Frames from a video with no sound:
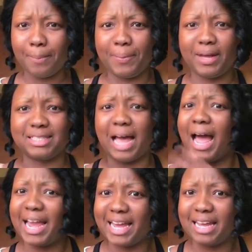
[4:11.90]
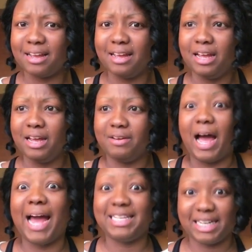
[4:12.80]
Because I
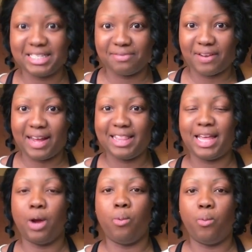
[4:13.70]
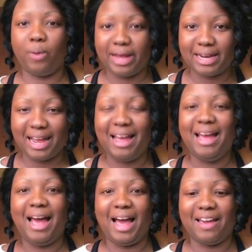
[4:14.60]
tend to find that when
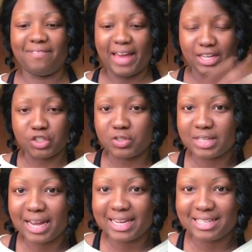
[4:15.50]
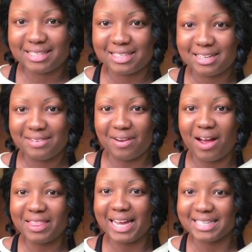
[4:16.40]
I've exercised
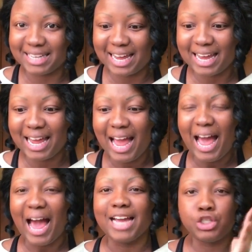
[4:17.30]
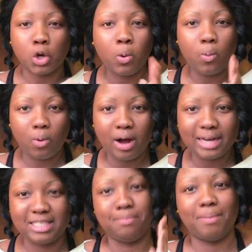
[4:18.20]
on that day, I don't
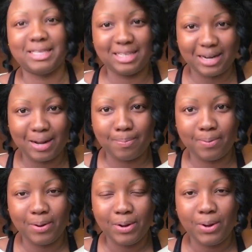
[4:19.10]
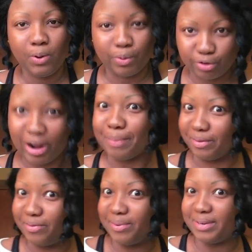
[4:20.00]
want to mess it up with
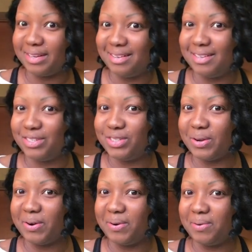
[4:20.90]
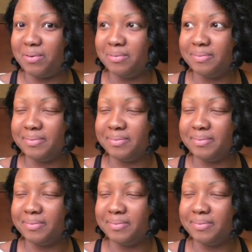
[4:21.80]
crappy food. So,